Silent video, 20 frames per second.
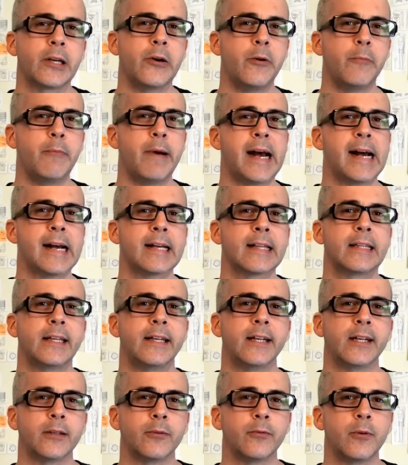Go back
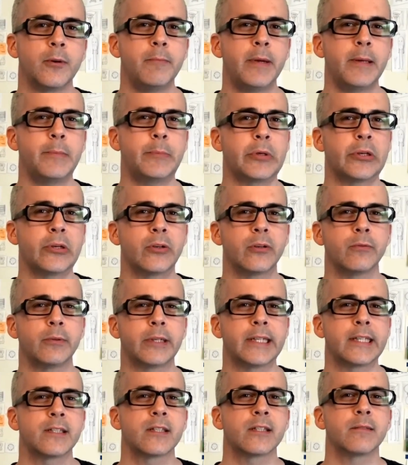there. Remember
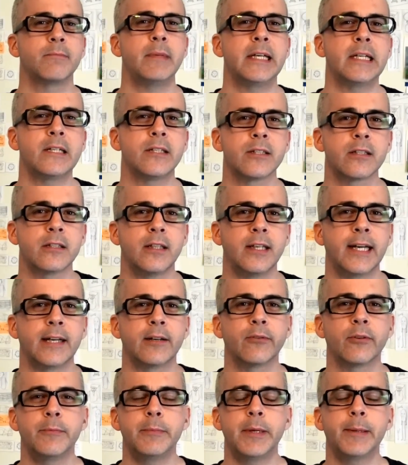what it smells
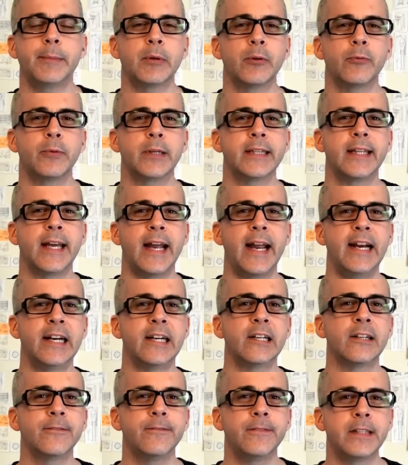like. Remember what the
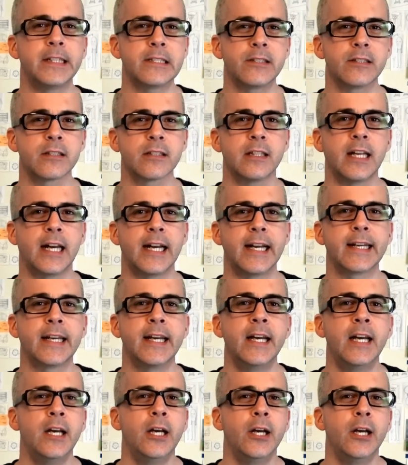air feels like.